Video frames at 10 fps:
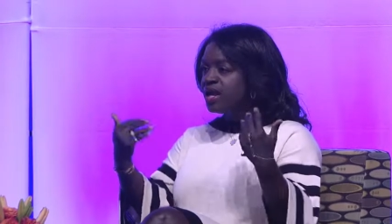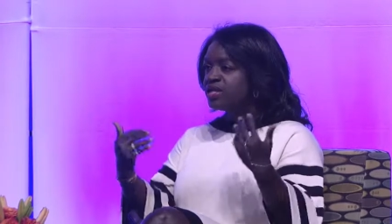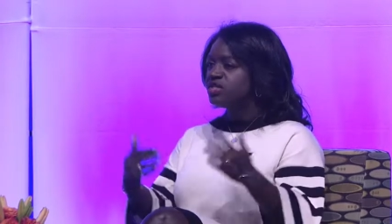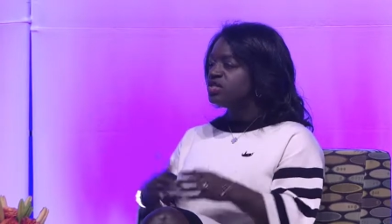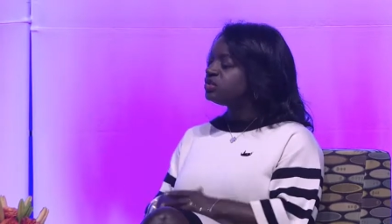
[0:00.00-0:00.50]
in
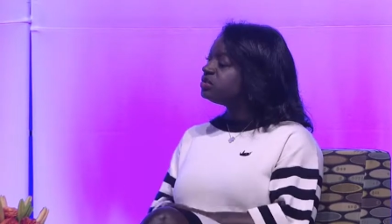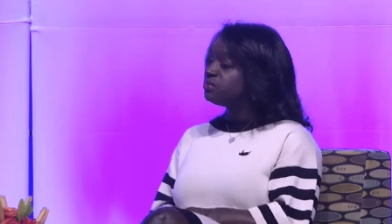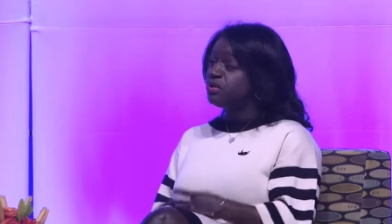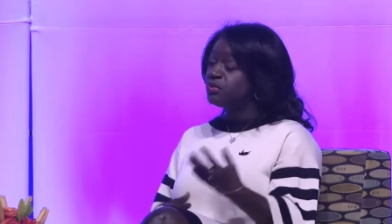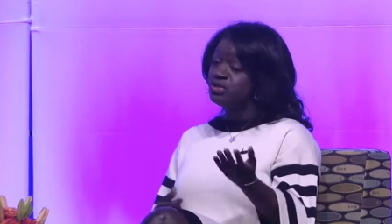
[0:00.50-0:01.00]
addition to
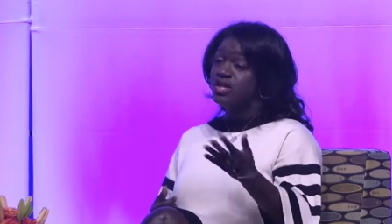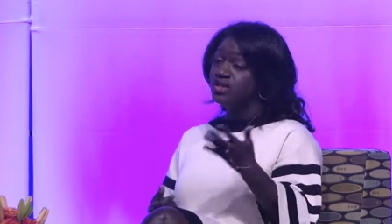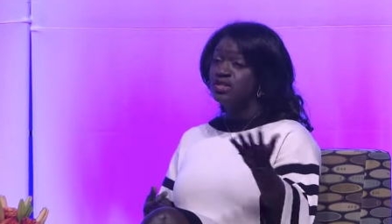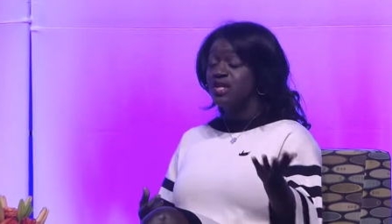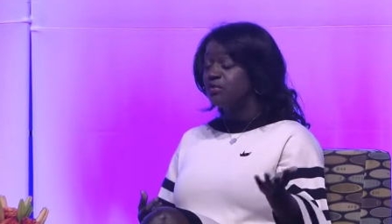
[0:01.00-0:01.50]
people that
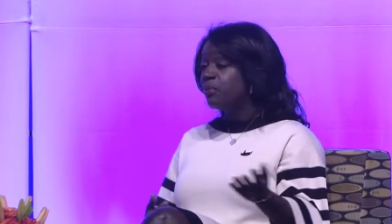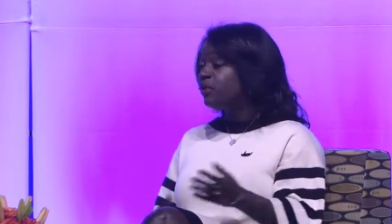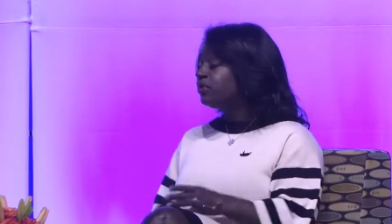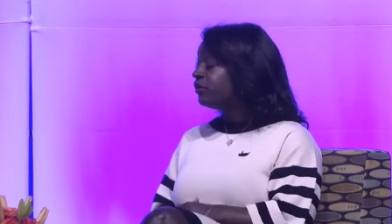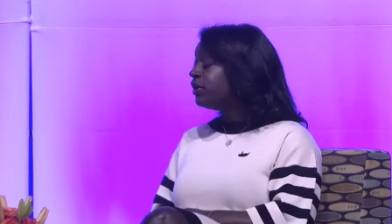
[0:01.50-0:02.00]
just have a
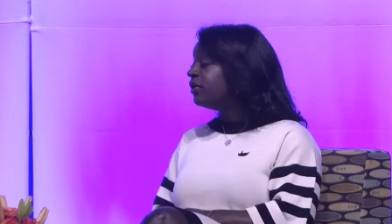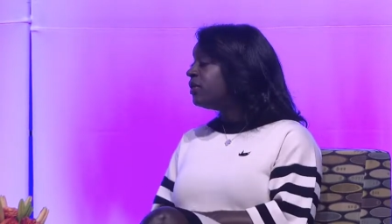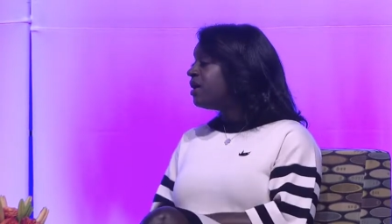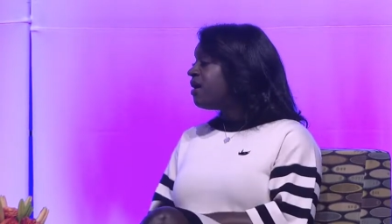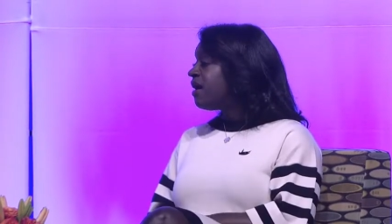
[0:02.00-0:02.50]
point of view
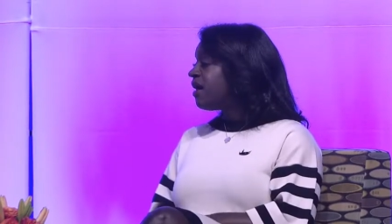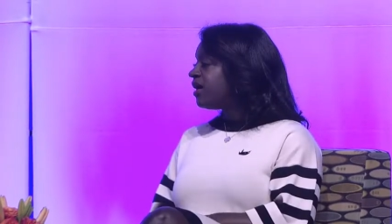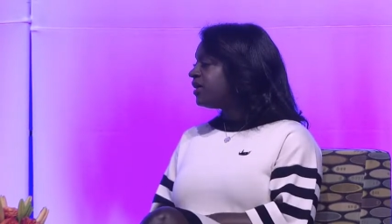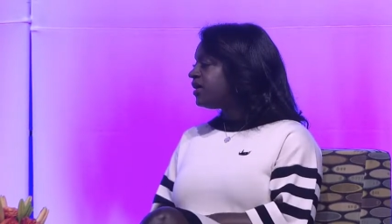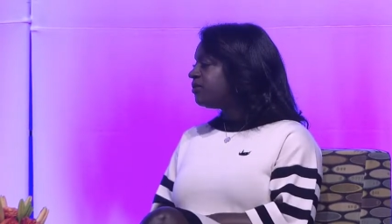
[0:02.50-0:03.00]

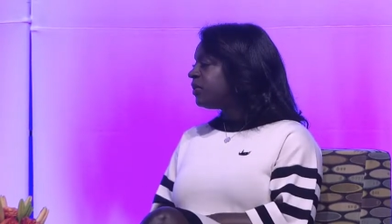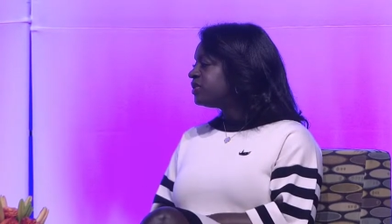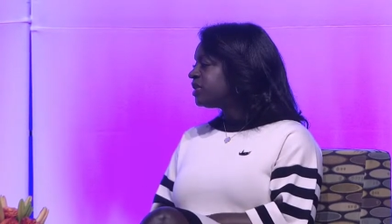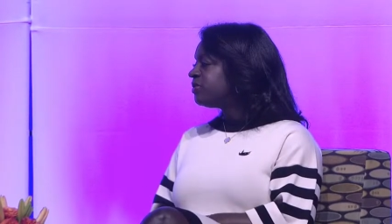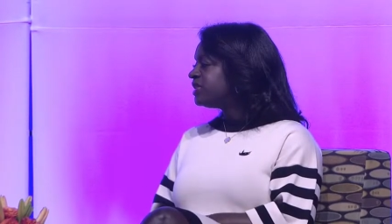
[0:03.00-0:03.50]
on um, on
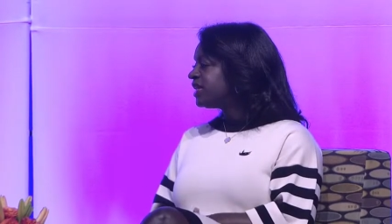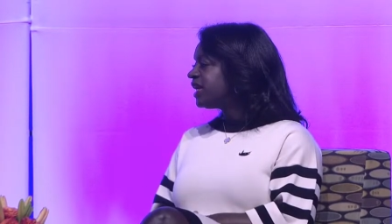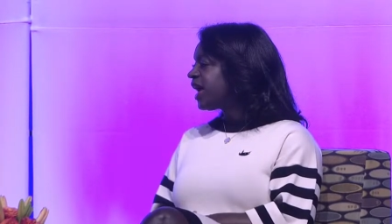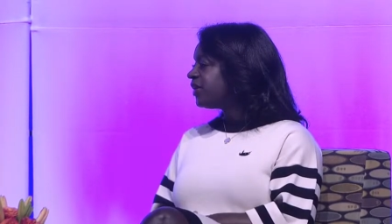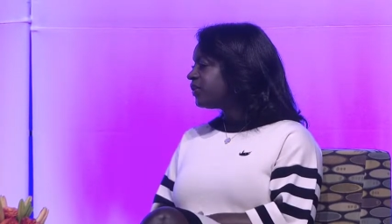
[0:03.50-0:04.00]
some of these key
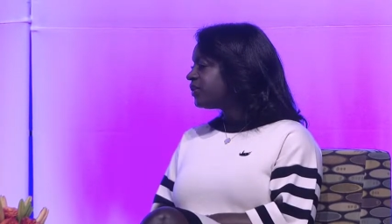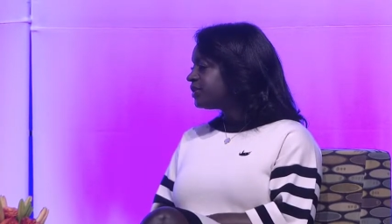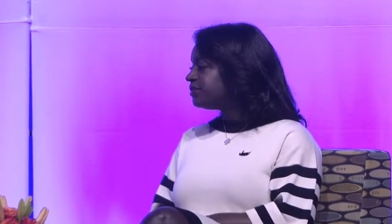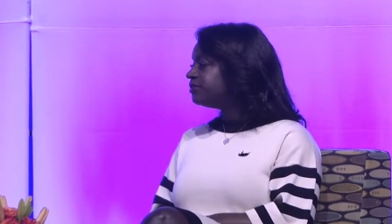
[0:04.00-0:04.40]
categories.